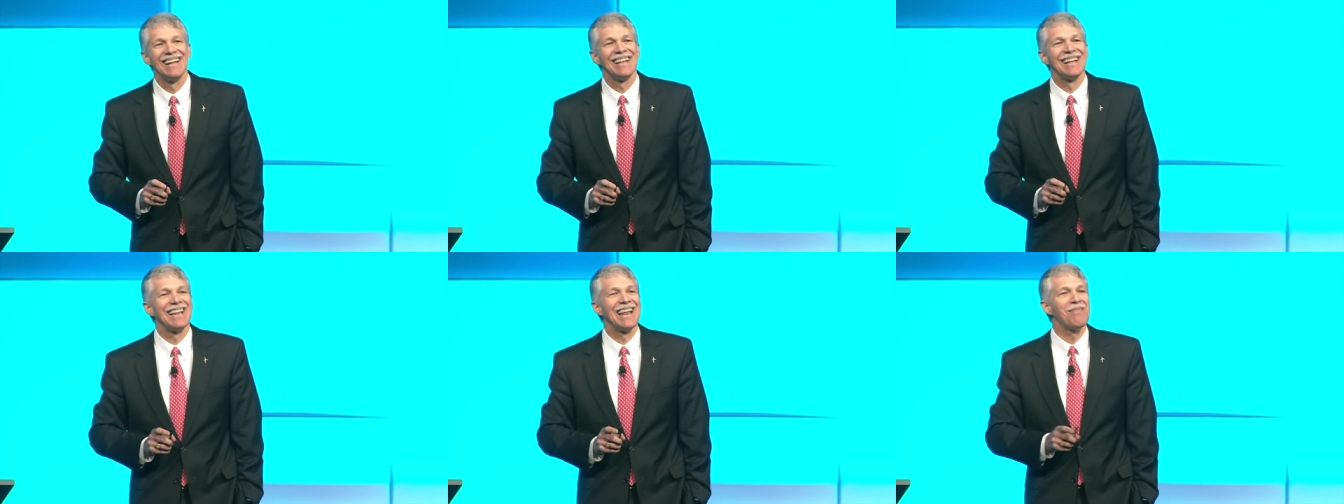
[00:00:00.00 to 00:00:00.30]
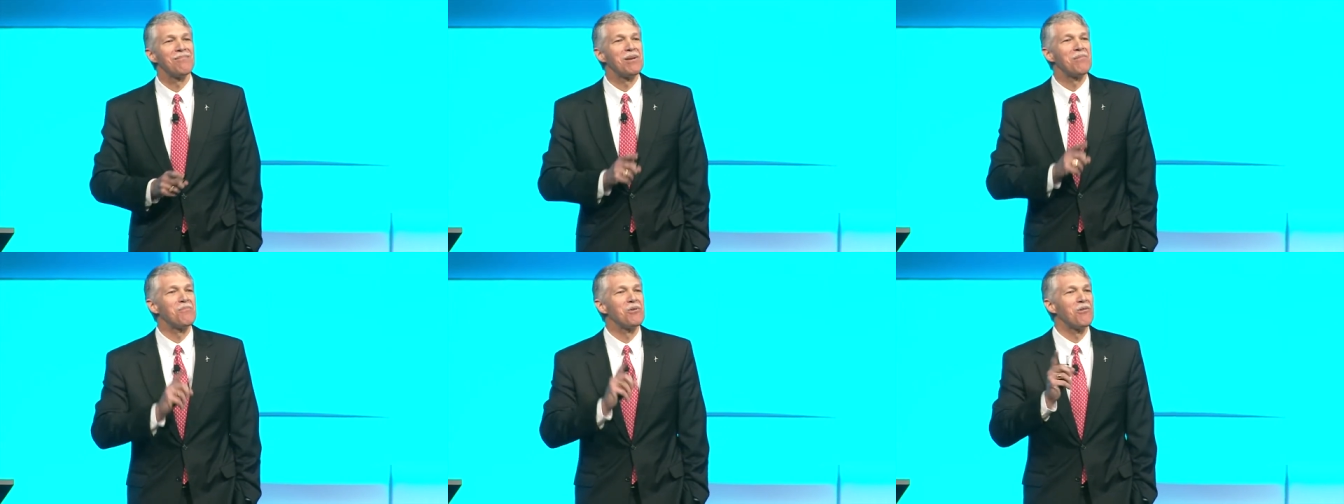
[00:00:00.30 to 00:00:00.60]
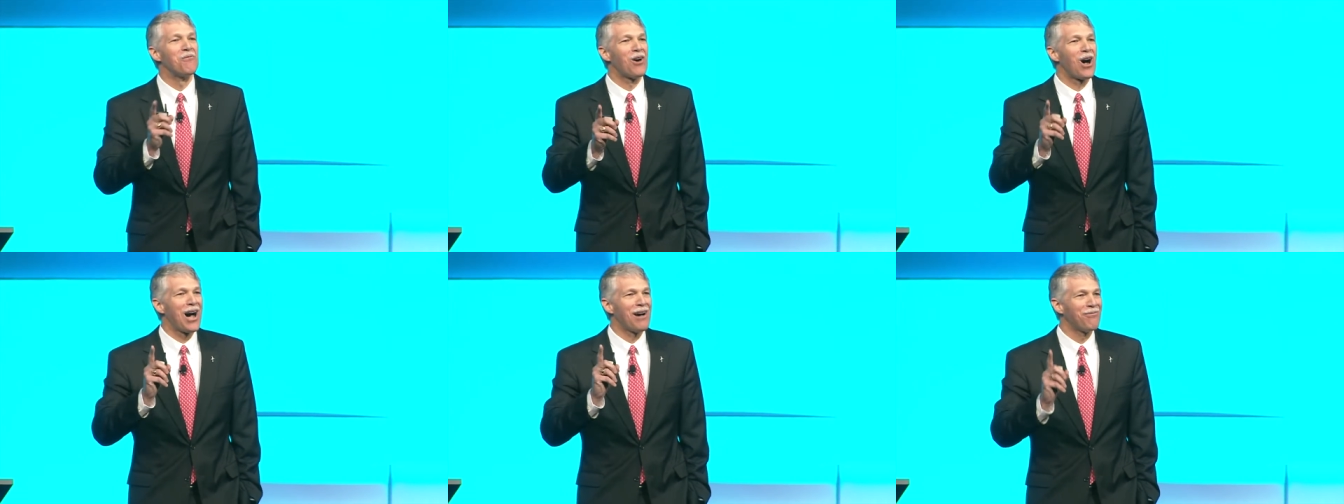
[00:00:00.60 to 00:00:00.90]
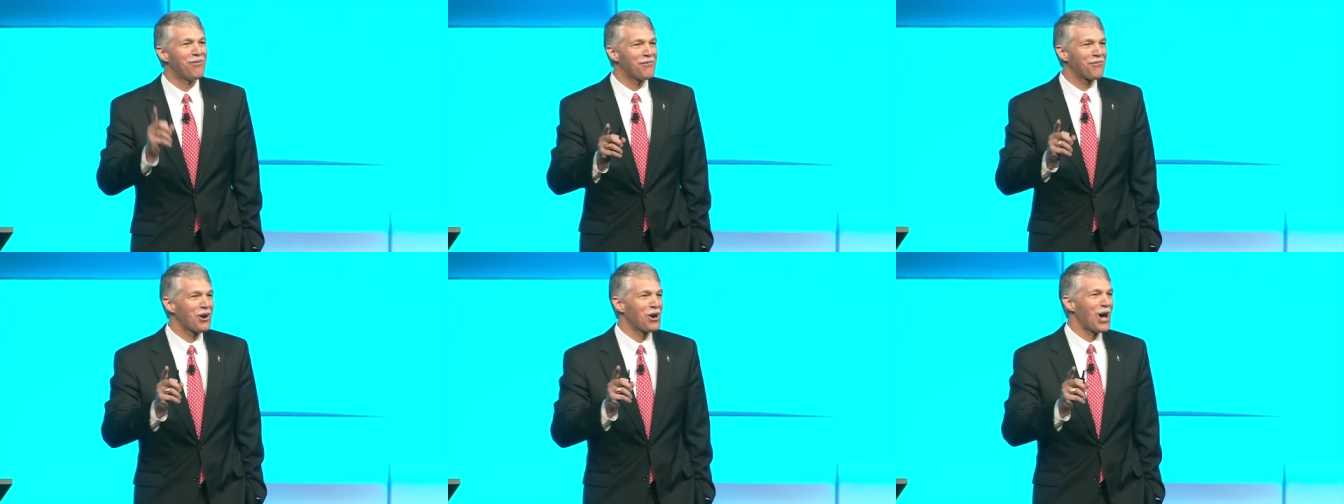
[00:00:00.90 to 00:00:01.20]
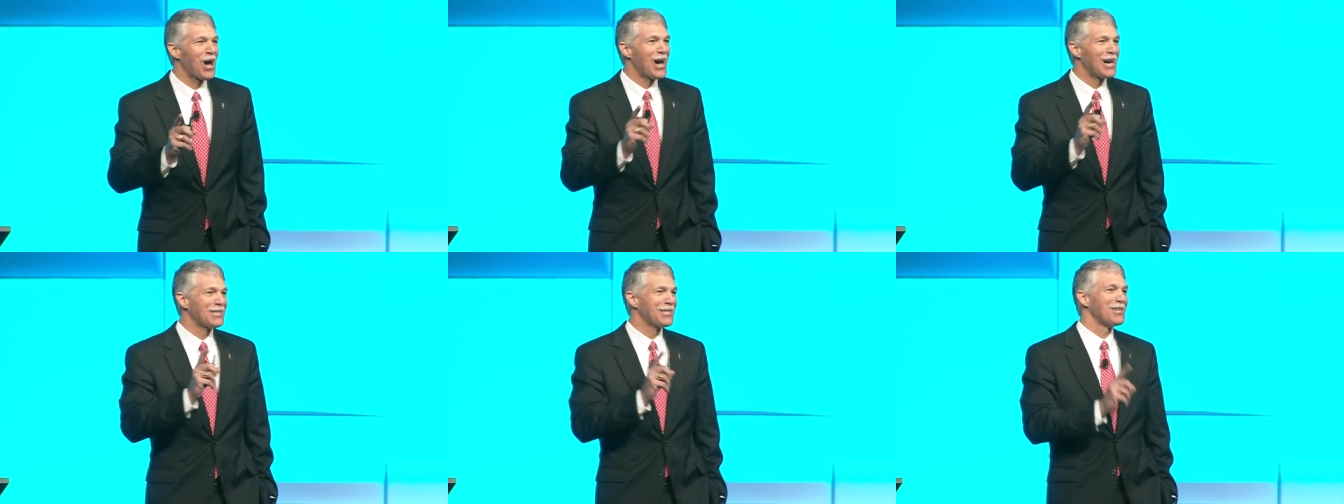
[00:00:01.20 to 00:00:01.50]
Let me move off of
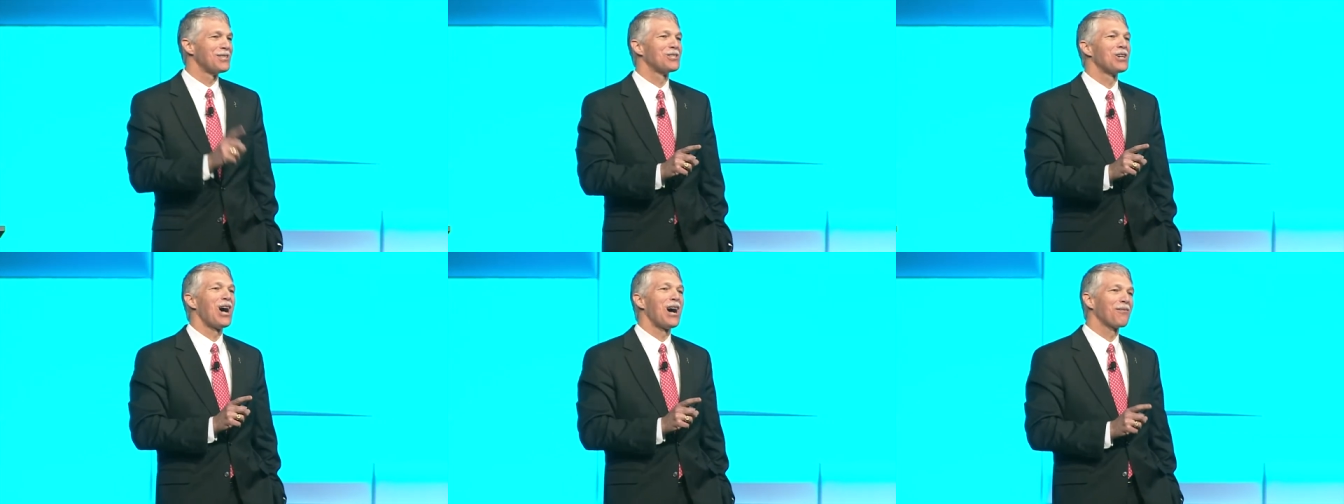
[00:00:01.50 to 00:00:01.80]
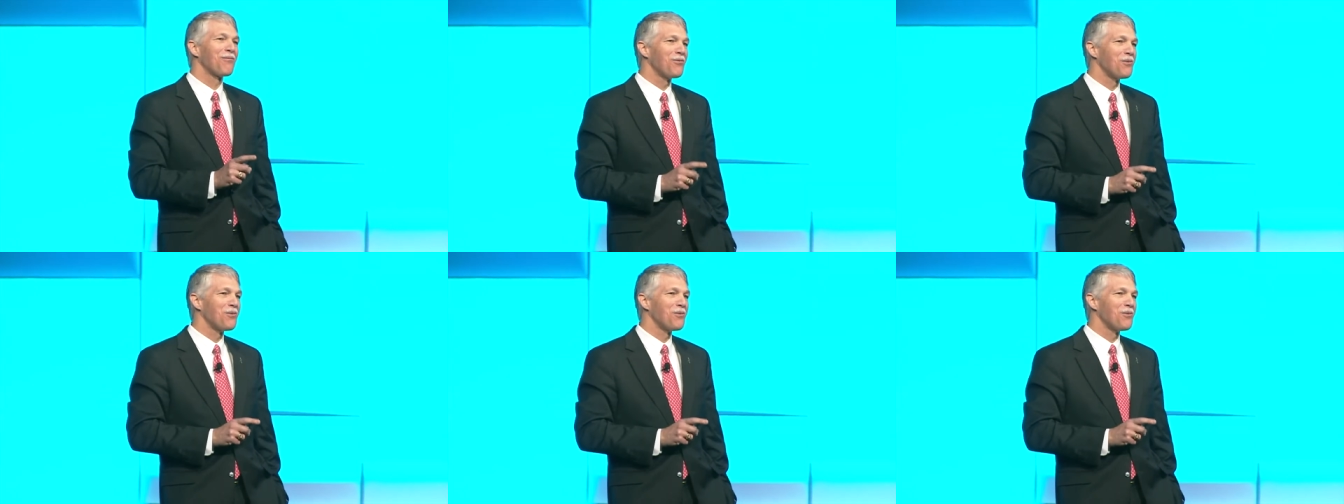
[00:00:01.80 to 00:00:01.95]
costs and talk